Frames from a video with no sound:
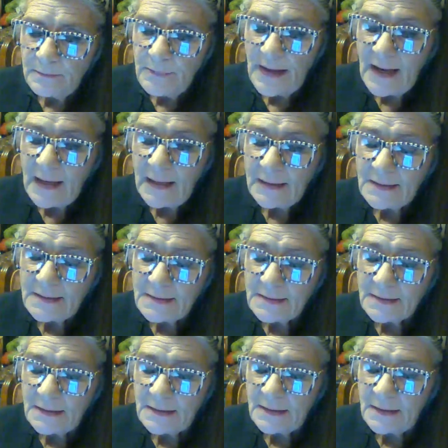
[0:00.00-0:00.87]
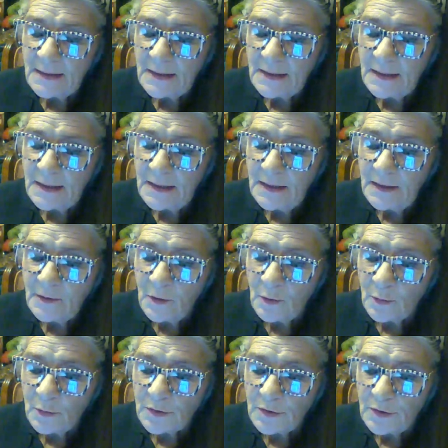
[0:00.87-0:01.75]
panting and
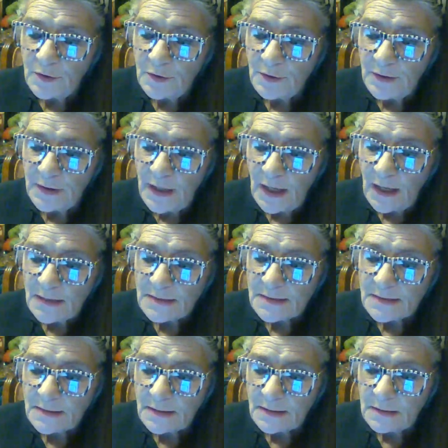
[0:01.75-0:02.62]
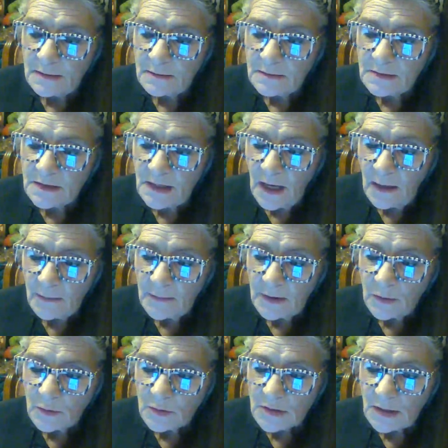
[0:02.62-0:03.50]
eager with curiosity,
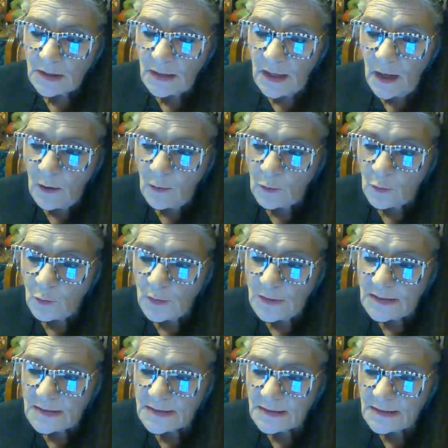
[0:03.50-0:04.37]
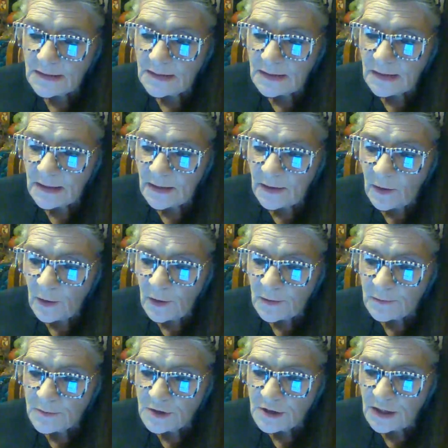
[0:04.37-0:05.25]
Tommy was alone, whistling in an
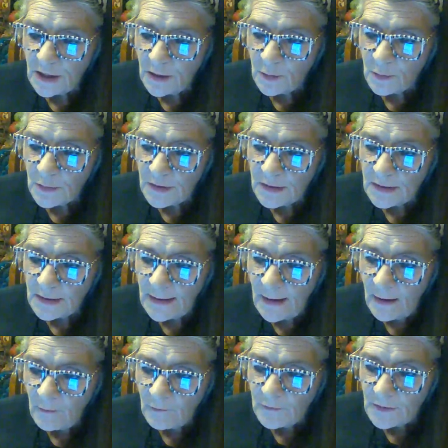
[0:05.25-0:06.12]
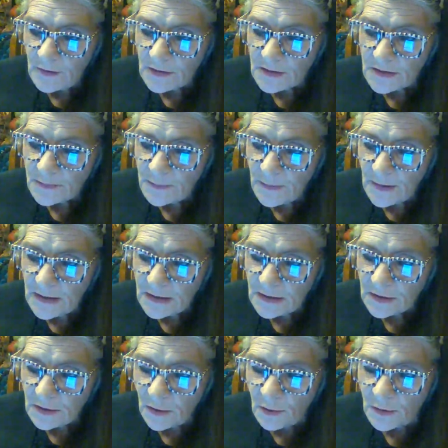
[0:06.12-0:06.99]
armchair with a doubtful
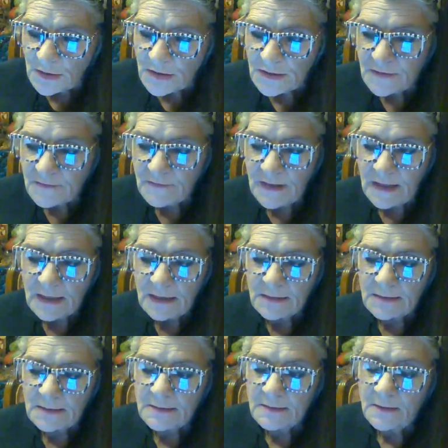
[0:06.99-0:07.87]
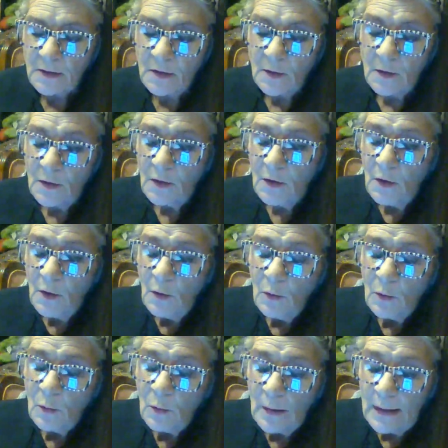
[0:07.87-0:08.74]
expression on his face.
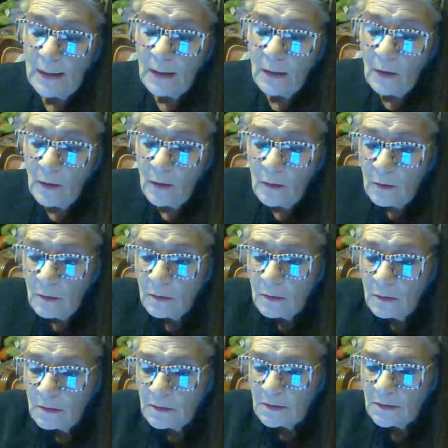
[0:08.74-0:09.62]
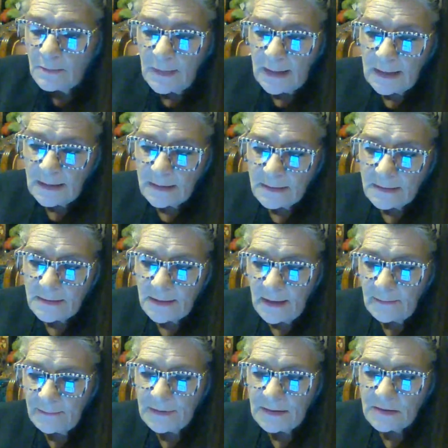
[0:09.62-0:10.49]
Well, demanded
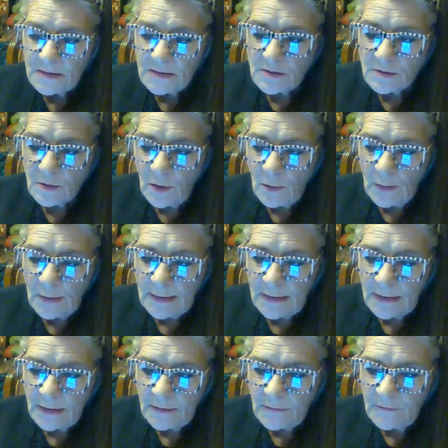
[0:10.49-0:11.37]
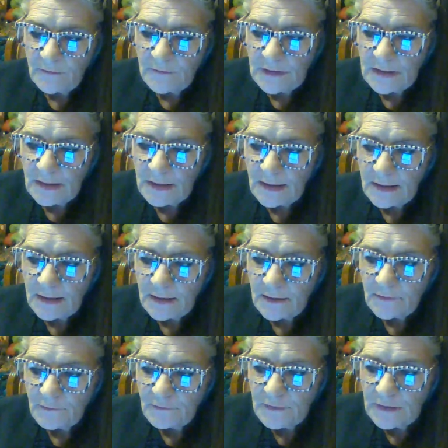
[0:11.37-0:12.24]
Tuppence, throwing an
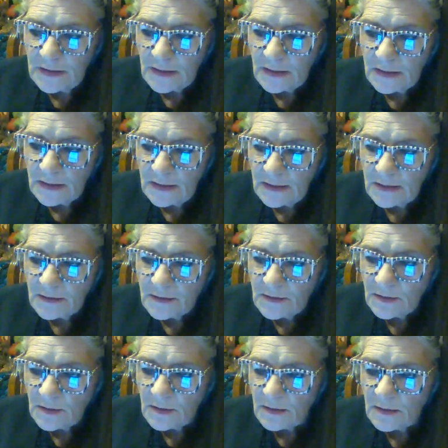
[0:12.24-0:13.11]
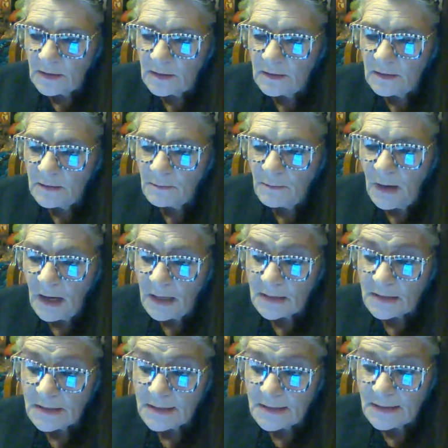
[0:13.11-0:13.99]
infinity of feeling into the
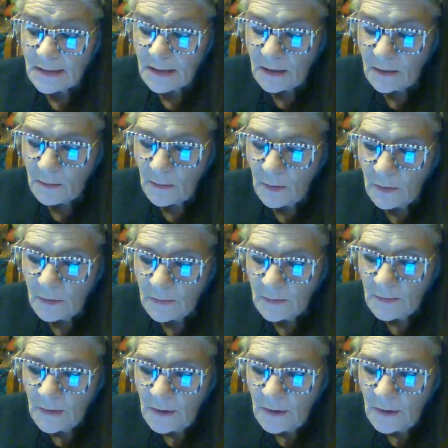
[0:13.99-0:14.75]
monosyllable.